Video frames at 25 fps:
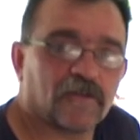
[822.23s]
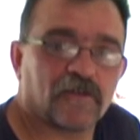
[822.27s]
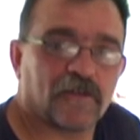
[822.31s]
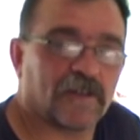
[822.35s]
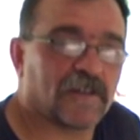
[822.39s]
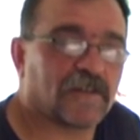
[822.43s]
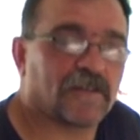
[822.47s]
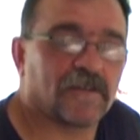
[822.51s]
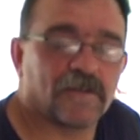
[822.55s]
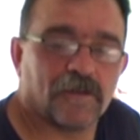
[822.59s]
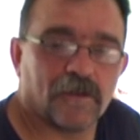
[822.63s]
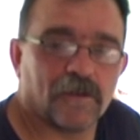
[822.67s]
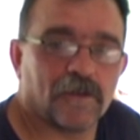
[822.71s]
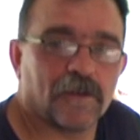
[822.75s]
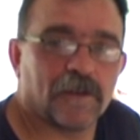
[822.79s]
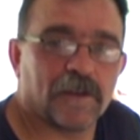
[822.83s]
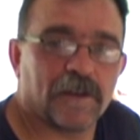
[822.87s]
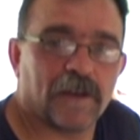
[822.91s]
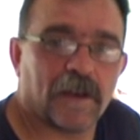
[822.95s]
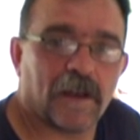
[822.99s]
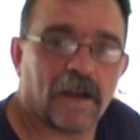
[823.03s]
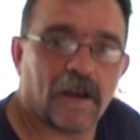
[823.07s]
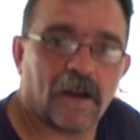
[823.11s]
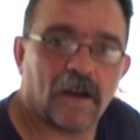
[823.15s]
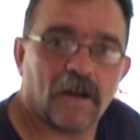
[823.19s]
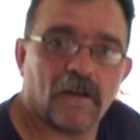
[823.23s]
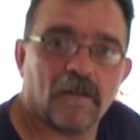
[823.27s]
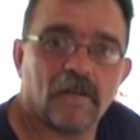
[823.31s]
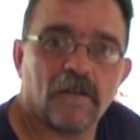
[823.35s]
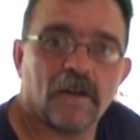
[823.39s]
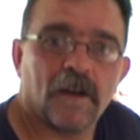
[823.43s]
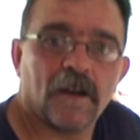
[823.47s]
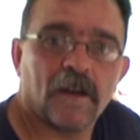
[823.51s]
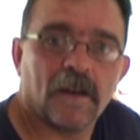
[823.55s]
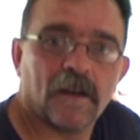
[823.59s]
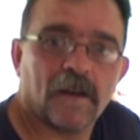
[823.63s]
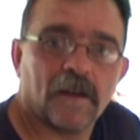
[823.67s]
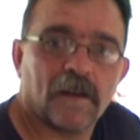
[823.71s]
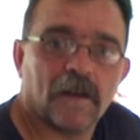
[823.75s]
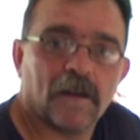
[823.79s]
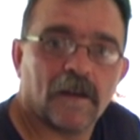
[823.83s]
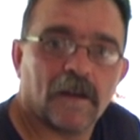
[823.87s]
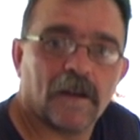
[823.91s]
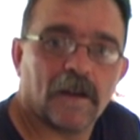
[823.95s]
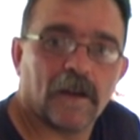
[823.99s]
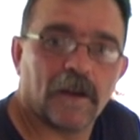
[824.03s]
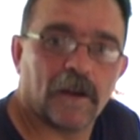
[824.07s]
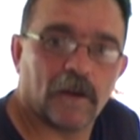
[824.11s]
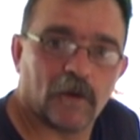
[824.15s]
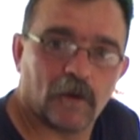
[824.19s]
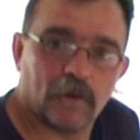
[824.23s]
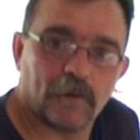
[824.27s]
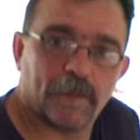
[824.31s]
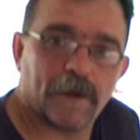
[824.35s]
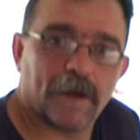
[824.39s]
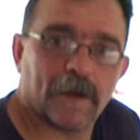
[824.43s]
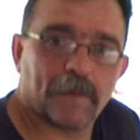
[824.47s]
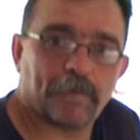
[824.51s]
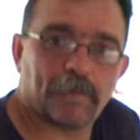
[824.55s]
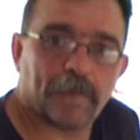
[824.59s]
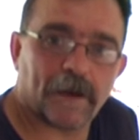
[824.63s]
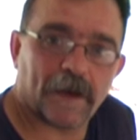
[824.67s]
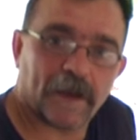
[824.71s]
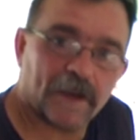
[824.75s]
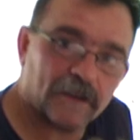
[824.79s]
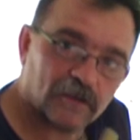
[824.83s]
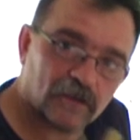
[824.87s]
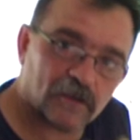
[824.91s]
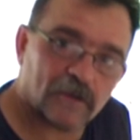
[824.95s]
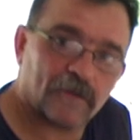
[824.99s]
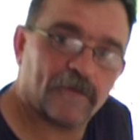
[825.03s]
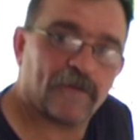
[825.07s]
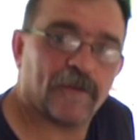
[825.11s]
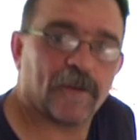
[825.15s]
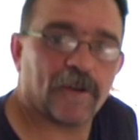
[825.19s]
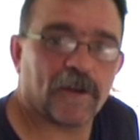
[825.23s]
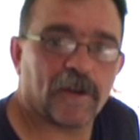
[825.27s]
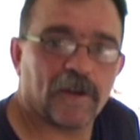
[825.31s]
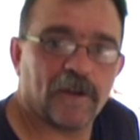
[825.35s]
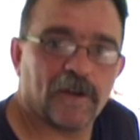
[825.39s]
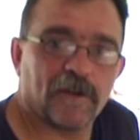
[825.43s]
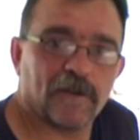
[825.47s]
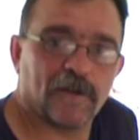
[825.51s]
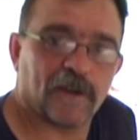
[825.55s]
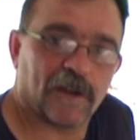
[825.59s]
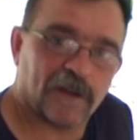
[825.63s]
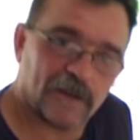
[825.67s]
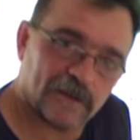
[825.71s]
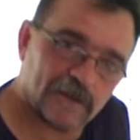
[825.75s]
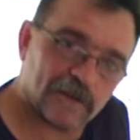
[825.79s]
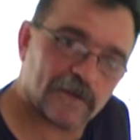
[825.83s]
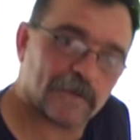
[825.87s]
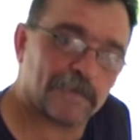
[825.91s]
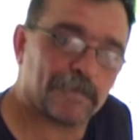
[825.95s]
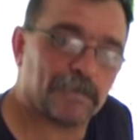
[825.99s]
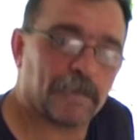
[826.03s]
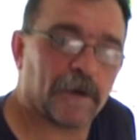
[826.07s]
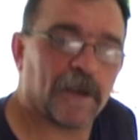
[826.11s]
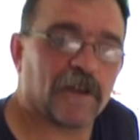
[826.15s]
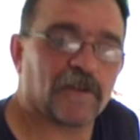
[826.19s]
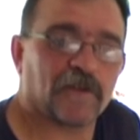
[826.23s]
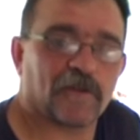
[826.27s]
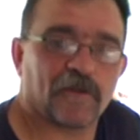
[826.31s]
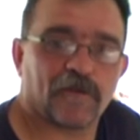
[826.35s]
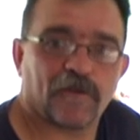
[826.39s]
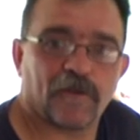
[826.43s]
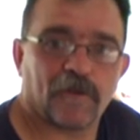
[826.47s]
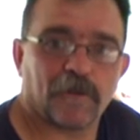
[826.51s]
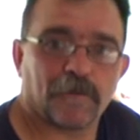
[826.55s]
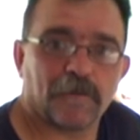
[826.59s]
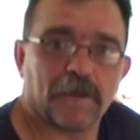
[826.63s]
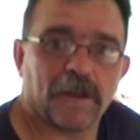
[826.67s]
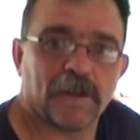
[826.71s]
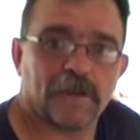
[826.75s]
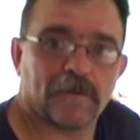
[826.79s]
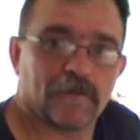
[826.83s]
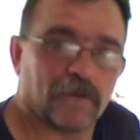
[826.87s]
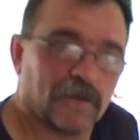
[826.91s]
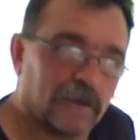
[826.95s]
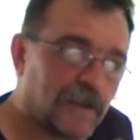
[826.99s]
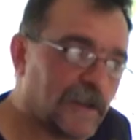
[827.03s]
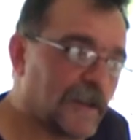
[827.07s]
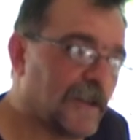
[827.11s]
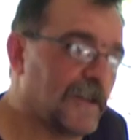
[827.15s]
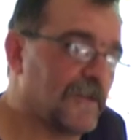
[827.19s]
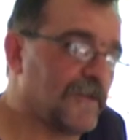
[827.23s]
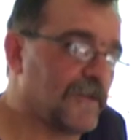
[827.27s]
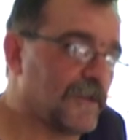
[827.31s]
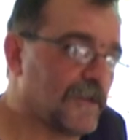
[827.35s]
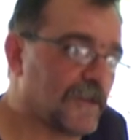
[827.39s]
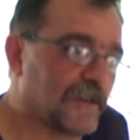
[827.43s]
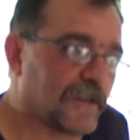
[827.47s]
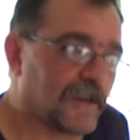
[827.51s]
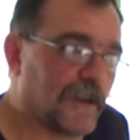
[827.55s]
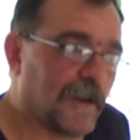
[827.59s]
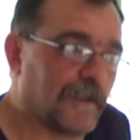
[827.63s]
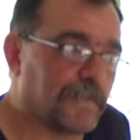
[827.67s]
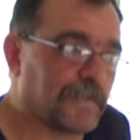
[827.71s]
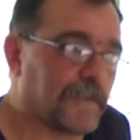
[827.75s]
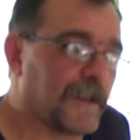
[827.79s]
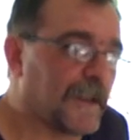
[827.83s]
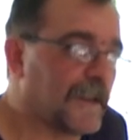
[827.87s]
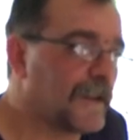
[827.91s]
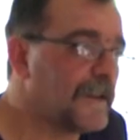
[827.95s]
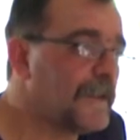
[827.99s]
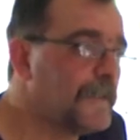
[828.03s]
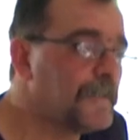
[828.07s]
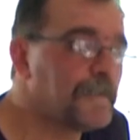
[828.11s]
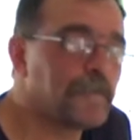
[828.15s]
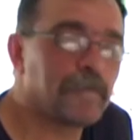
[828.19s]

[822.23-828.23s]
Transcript: Just do it now. It will be a pleasure for you, and it is a pleasure for me to give you something.